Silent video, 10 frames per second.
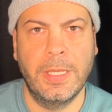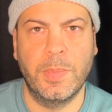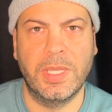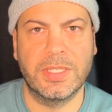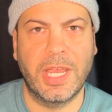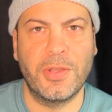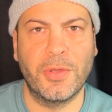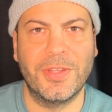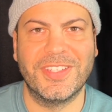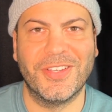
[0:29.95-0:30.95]
because I know
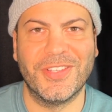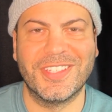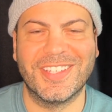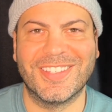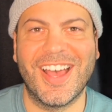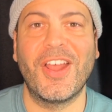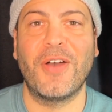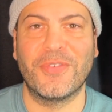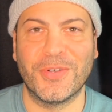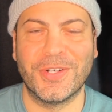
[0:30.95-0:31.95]
this illness does not
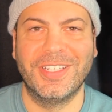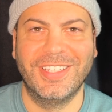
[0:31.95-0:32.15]
offer